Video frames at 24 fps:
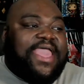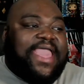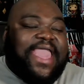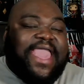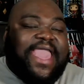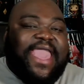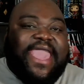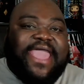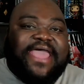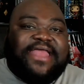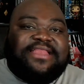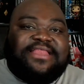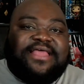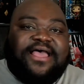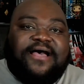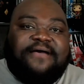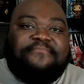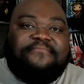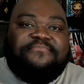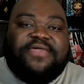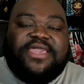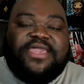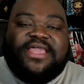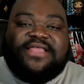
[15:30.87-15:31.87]

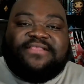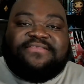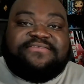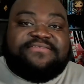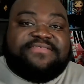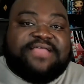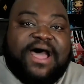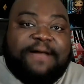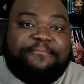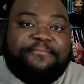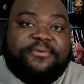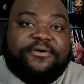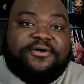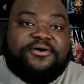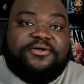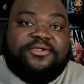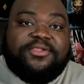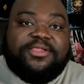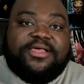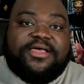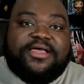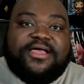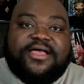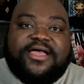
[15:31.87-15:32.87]
and it's
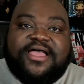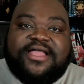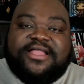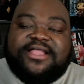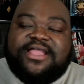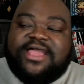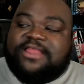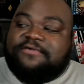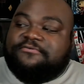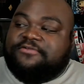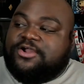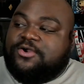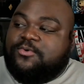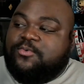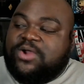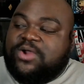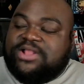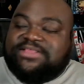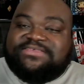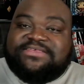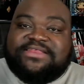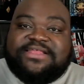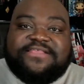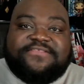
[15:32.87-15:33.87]
topical and kind of a
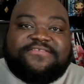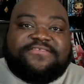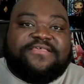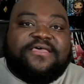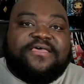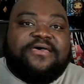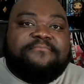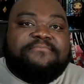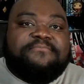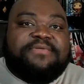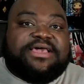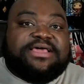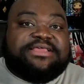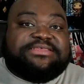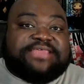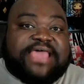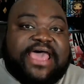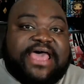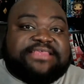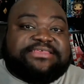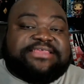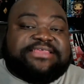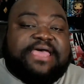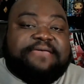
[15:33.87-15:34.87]
coincidence because,
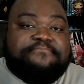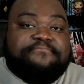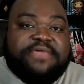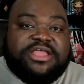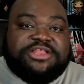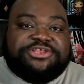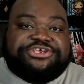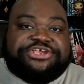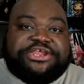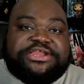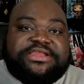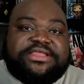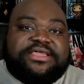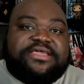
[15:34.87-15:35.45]
as I mentioned